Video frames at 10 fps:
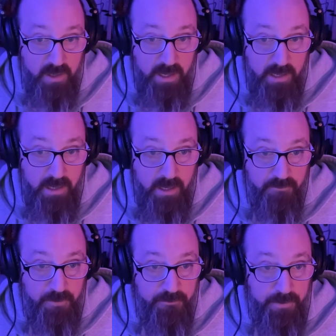And and
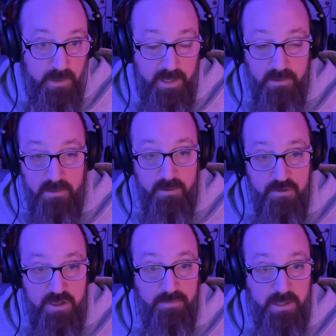if you feel like
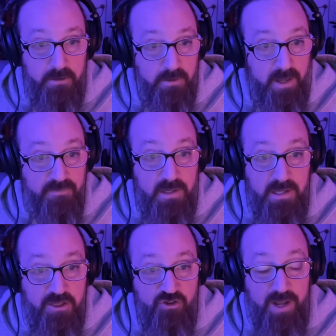there's something in your life that
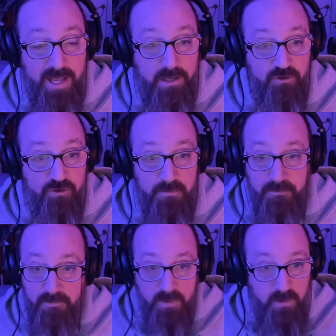needs change,
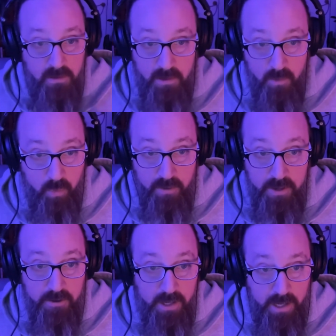you know, we're
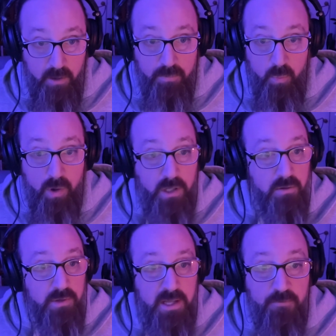here to help. What do
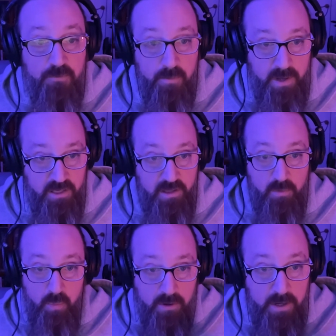you need from us?
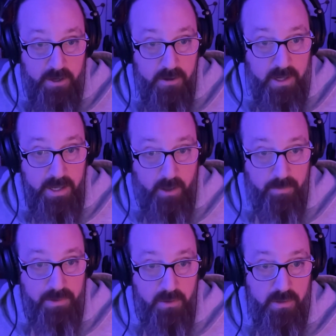Like, we're here to
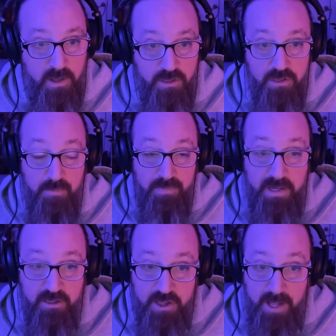help you. And this is a
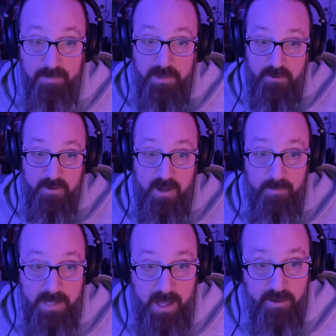big step that you're
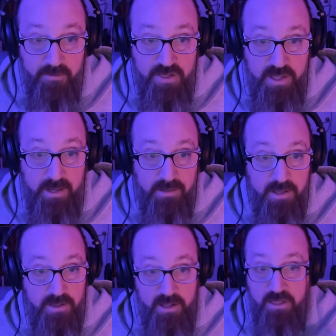coming out and you're saying
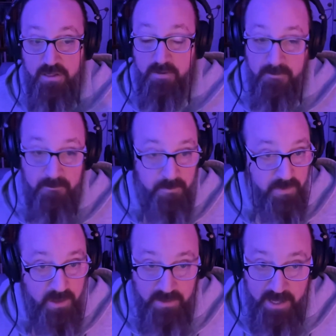this. That's
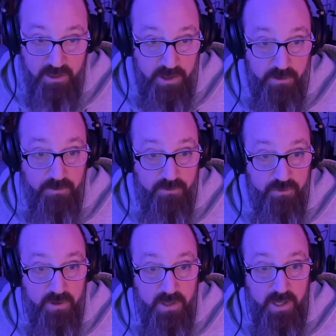that's
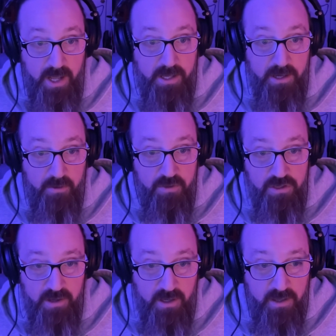huge." And he
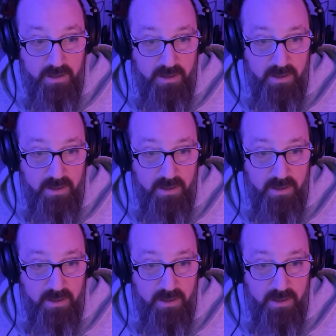goes, uh,